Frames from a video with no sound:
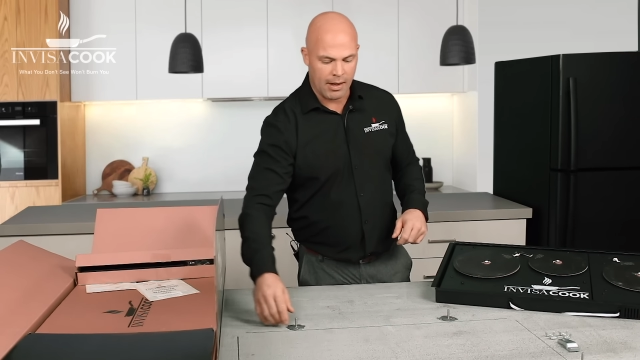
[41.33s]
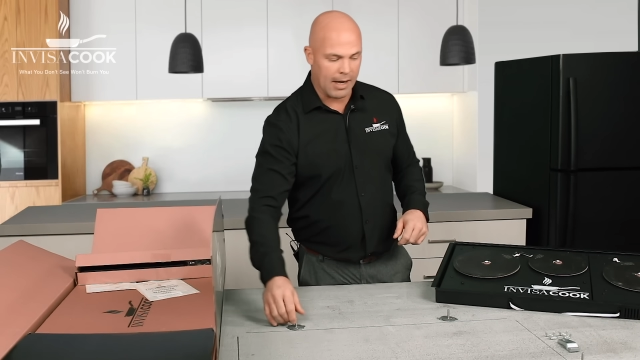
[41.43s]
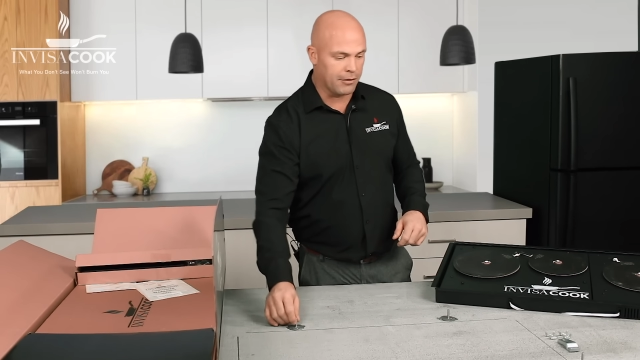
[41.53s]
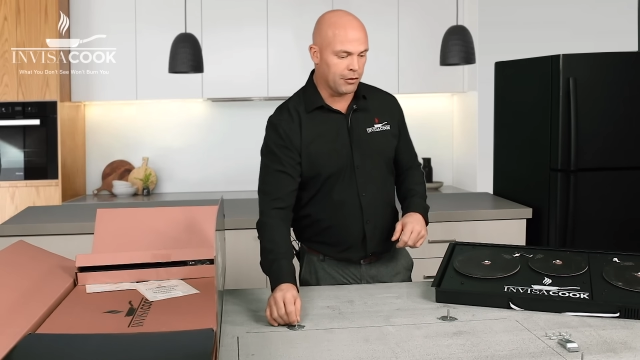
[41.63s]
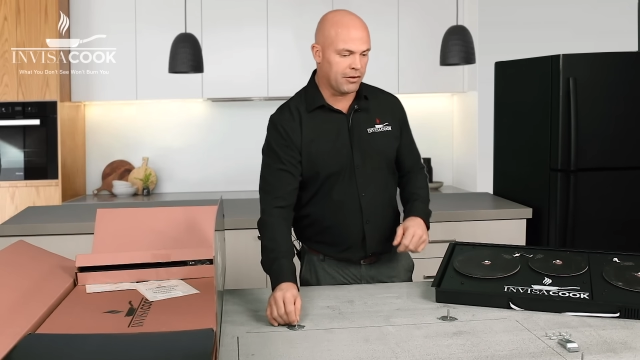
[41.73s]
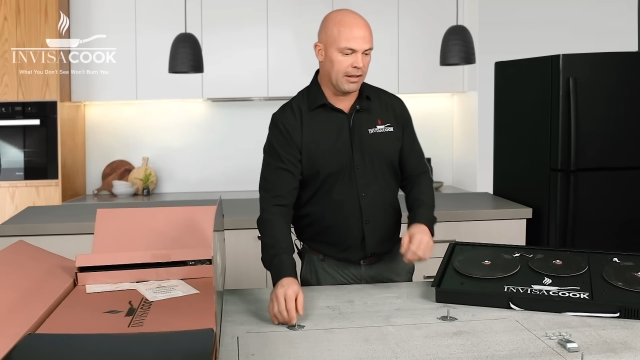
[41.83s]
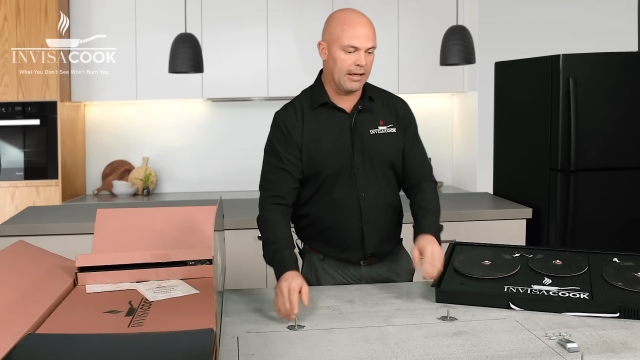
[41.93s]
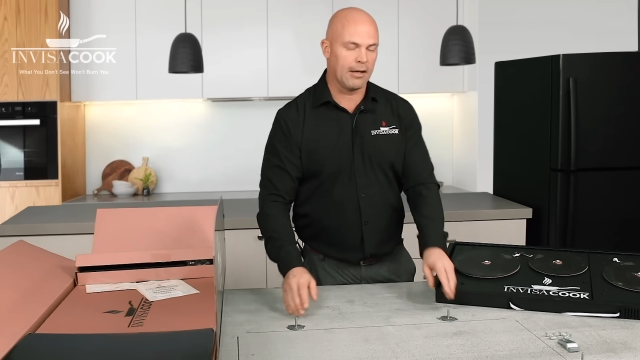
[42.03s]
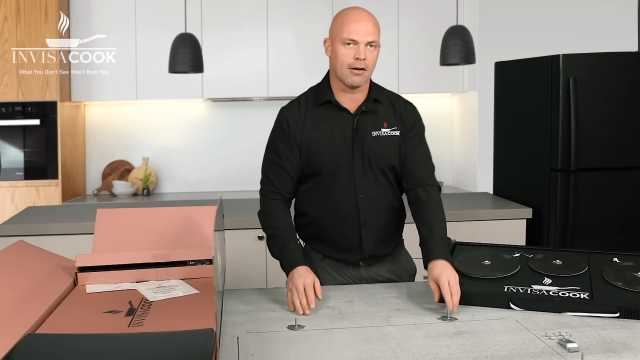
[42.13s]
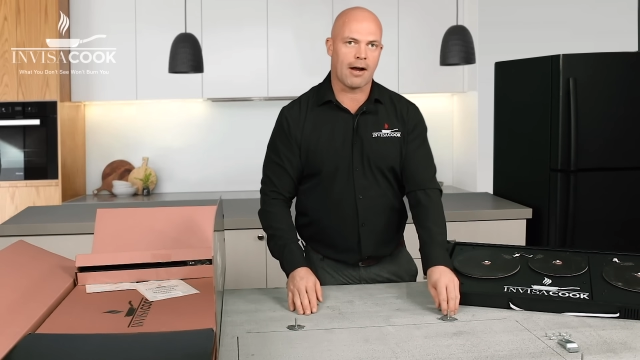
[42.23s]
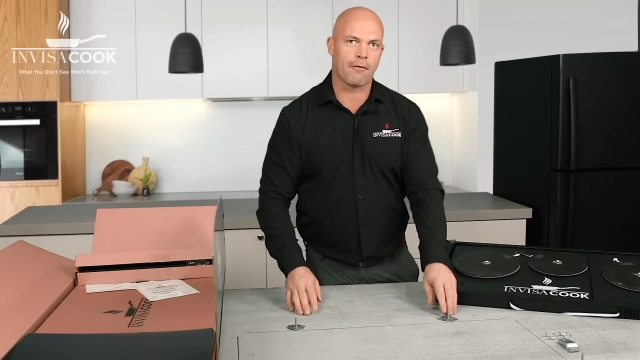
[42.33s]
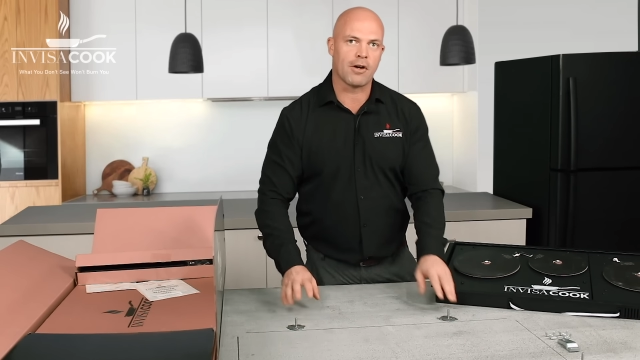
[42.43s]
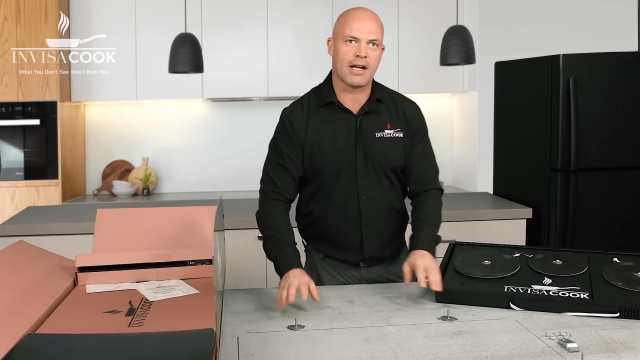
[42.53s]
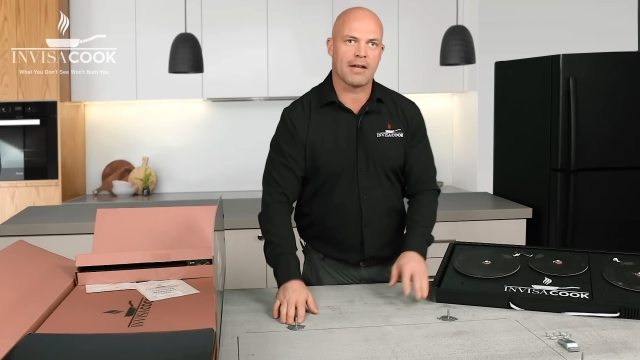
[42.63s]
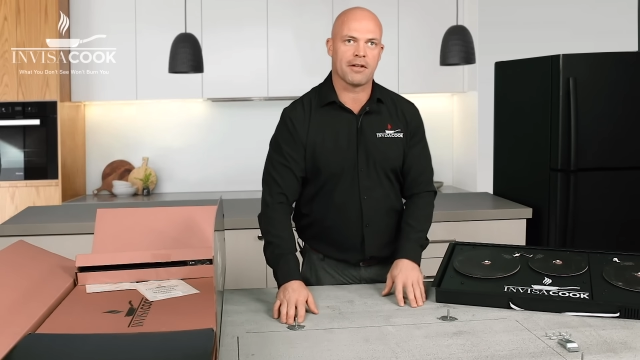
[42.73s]
As you see here, I've
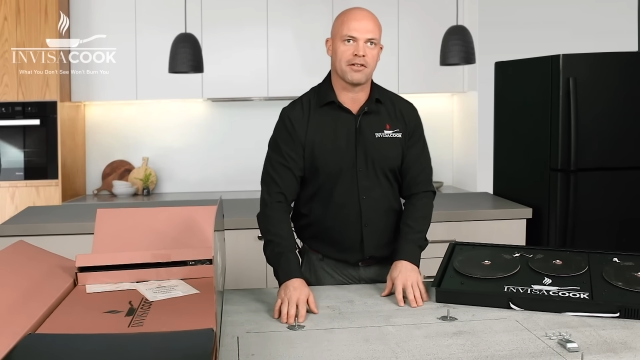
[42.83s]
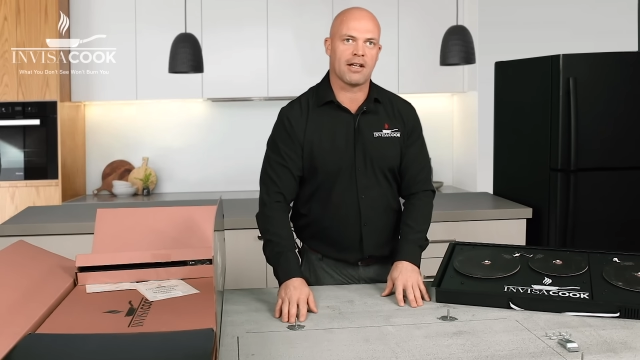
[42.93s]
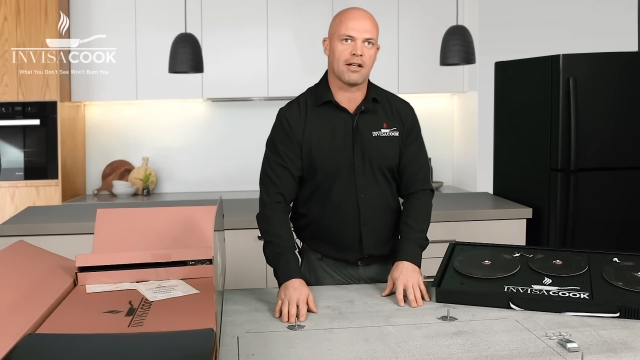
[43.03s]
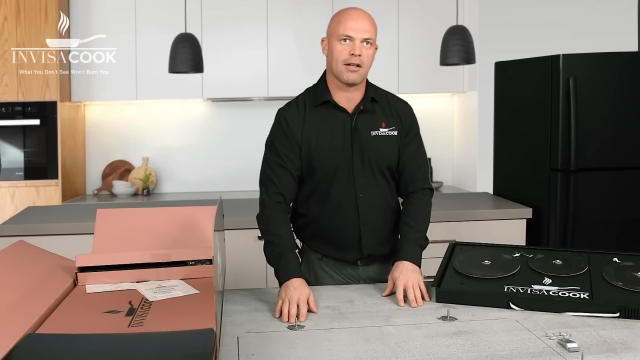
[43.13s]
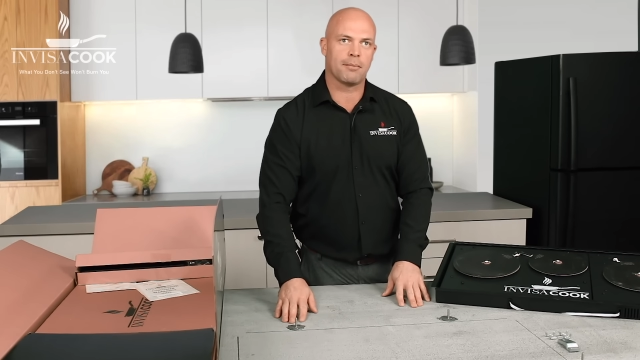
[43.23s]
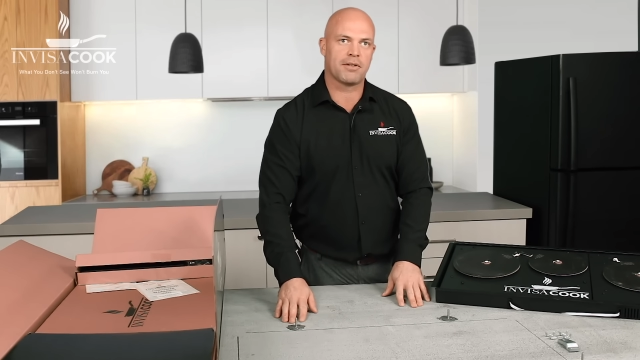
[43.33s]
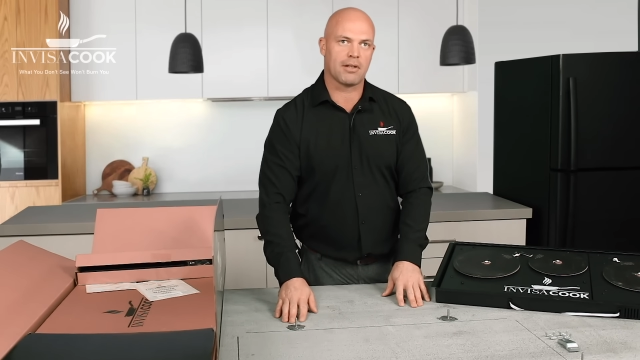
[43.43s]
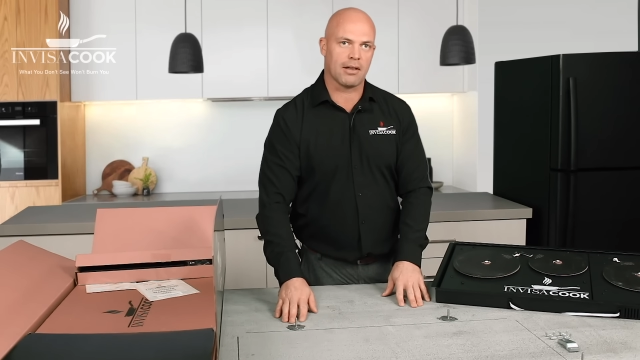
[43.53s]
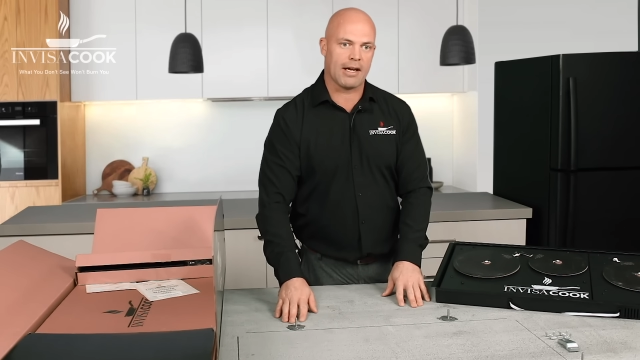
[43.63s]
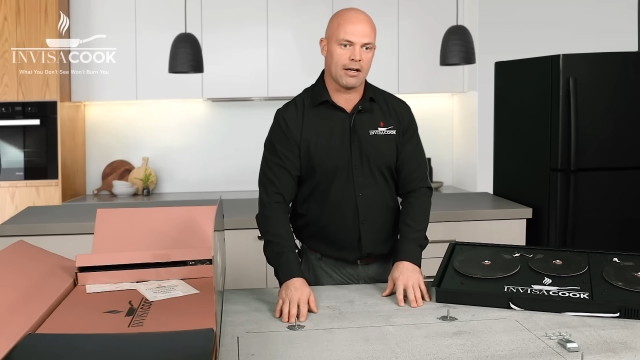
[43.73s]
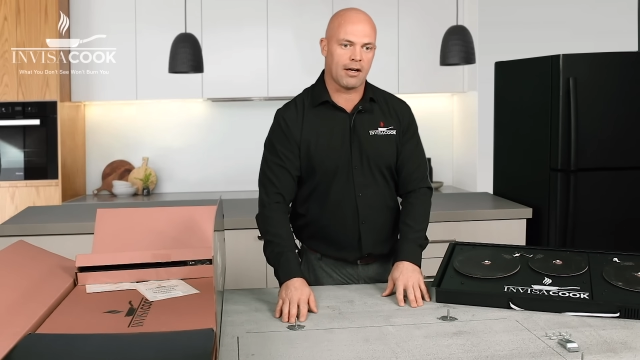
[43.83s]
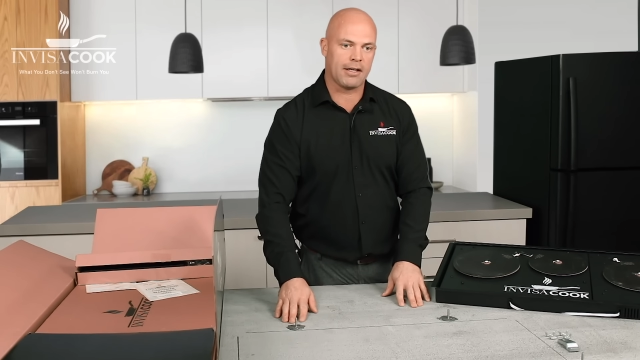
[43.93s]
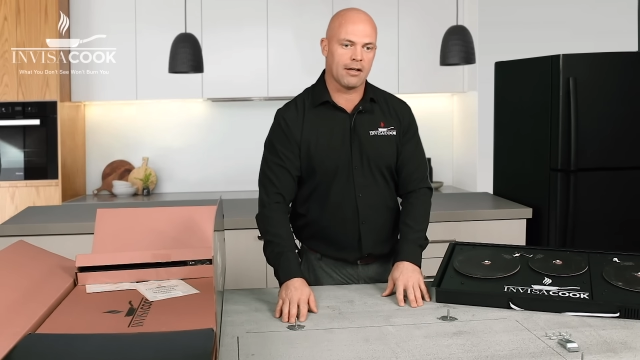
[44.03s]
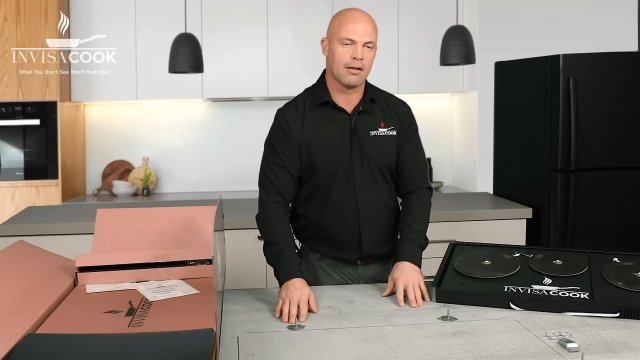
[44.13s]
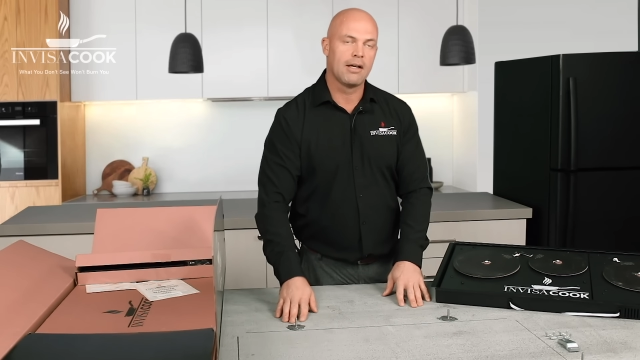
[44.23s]
already got the sink clips laid on
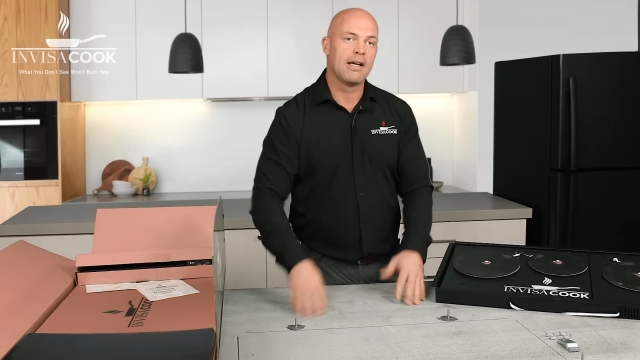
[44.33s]
here.